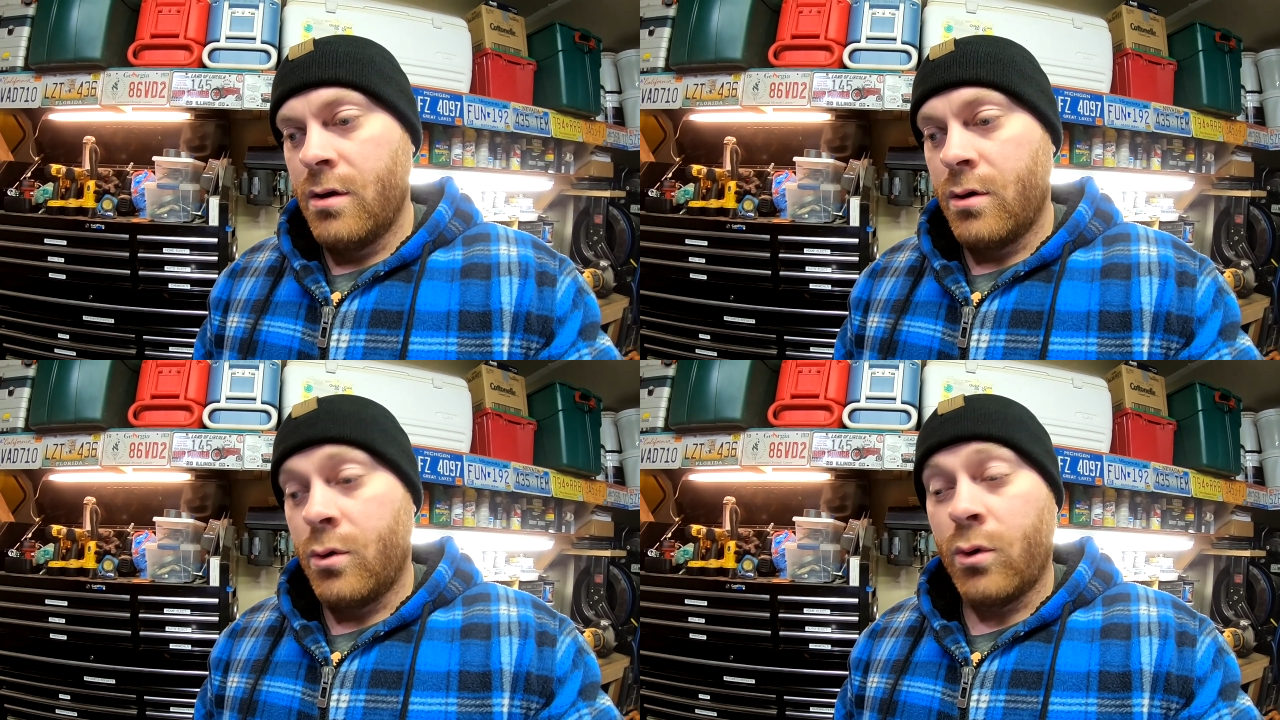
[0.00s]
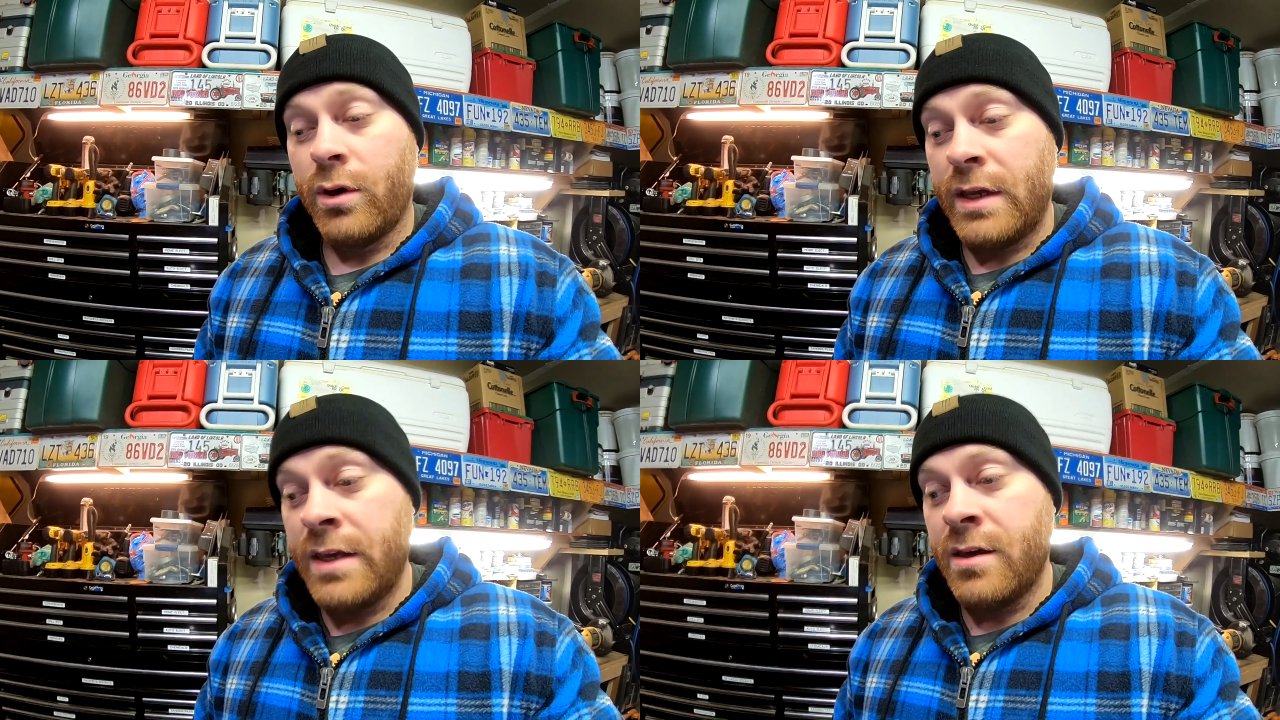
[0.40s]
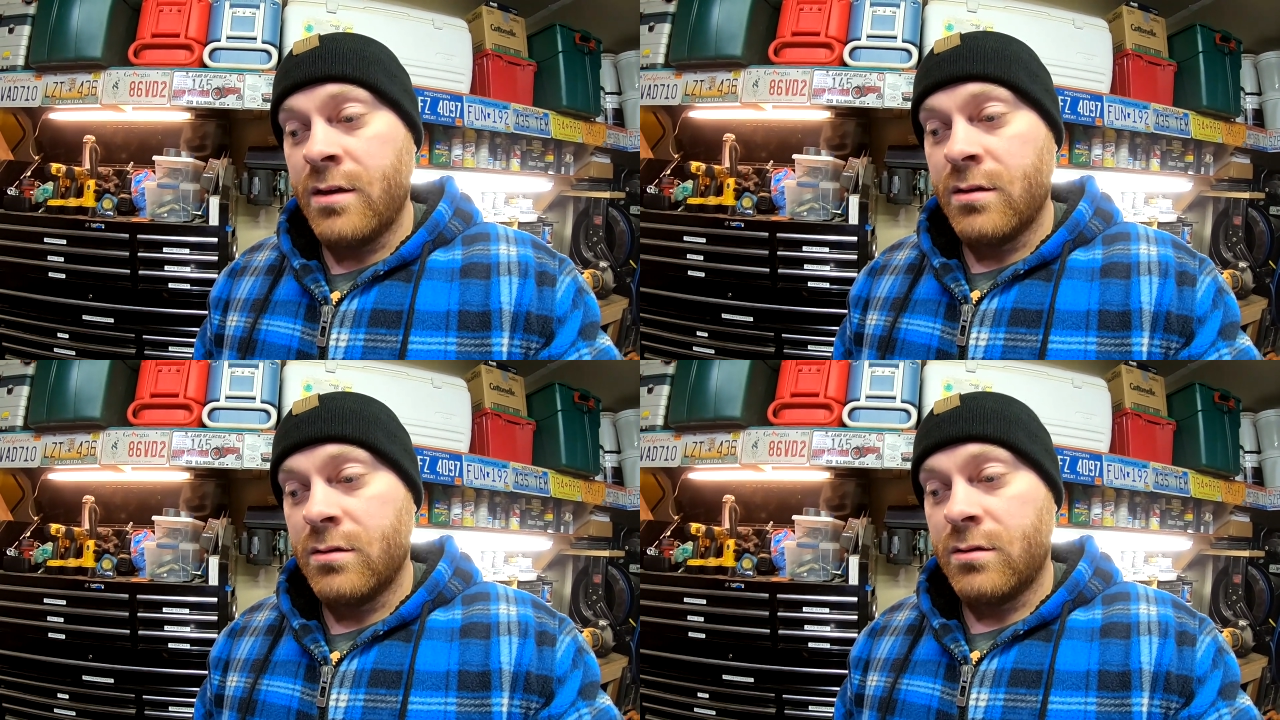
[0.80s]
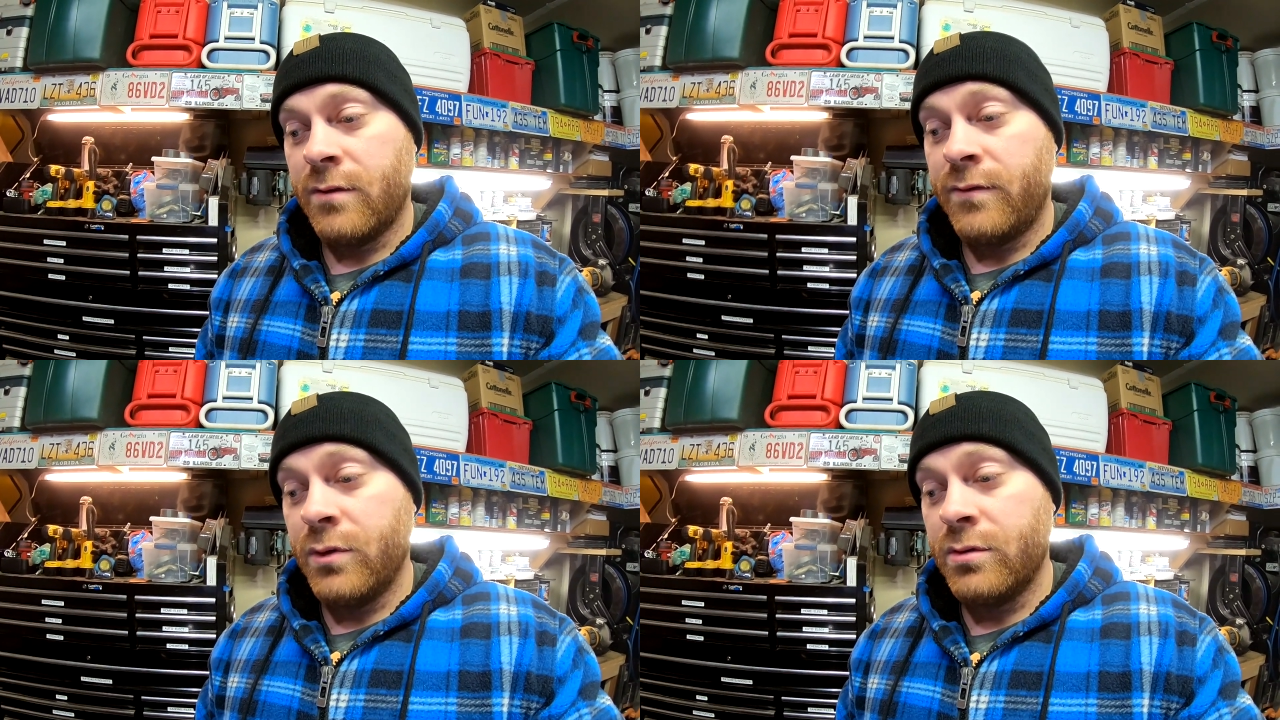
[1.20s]
Or E, the
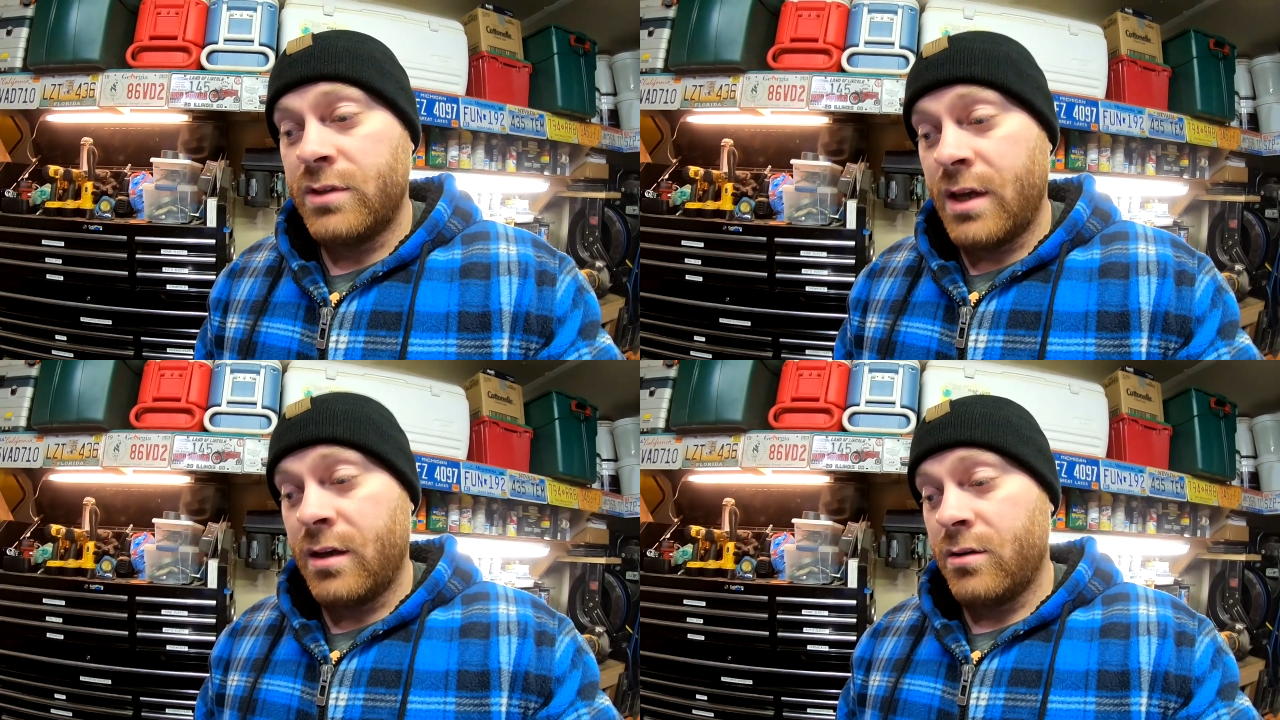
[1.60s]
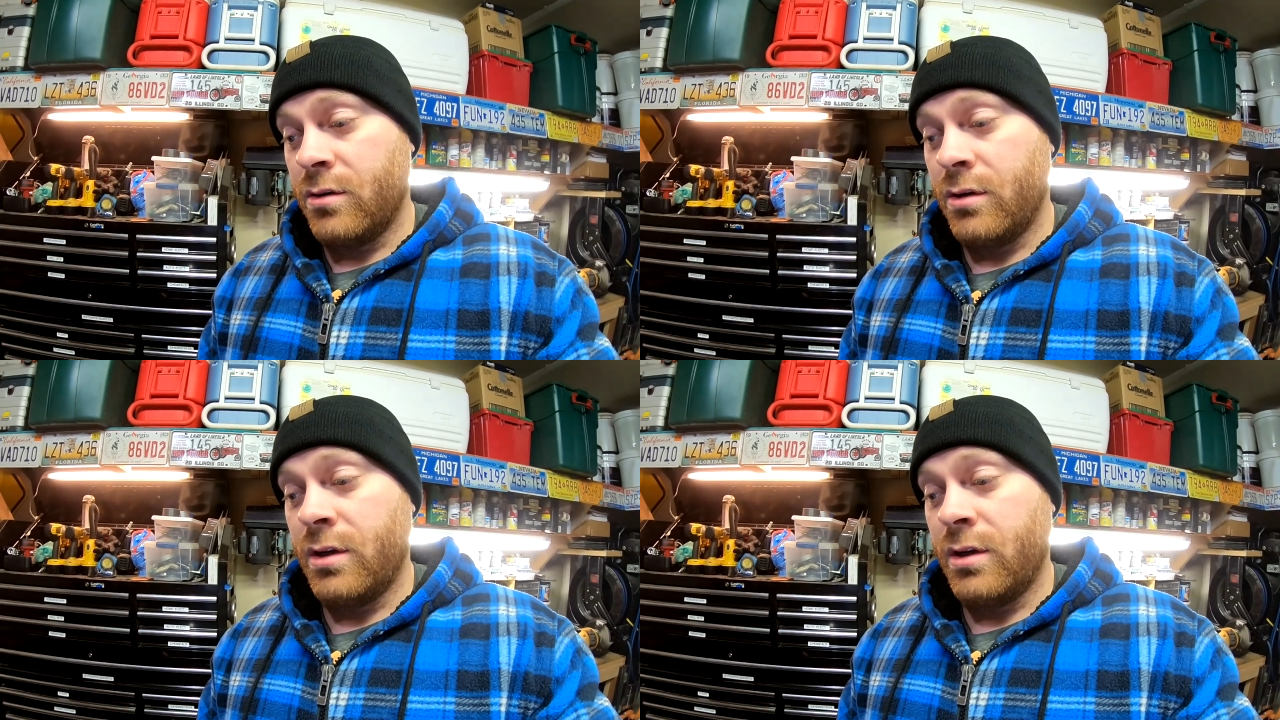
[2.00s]
fuel tank, hood,